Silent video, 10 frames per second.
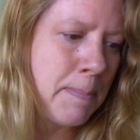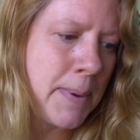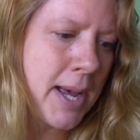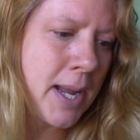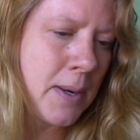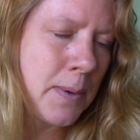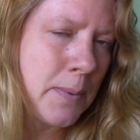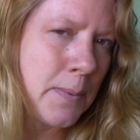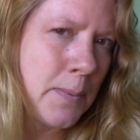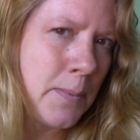But
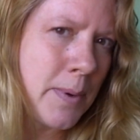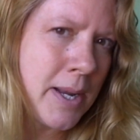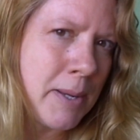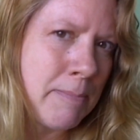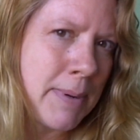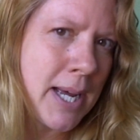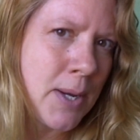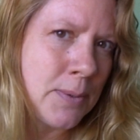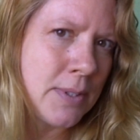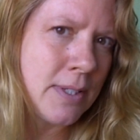what
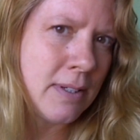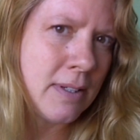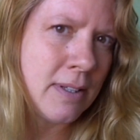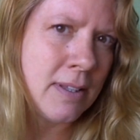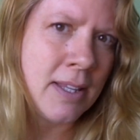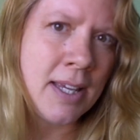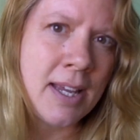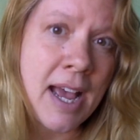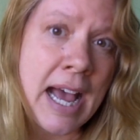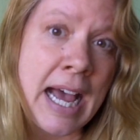about
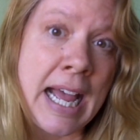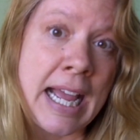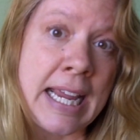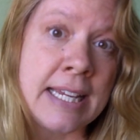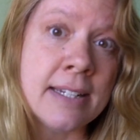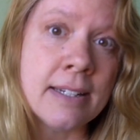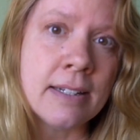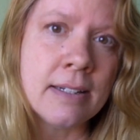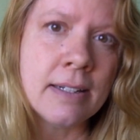the I'd,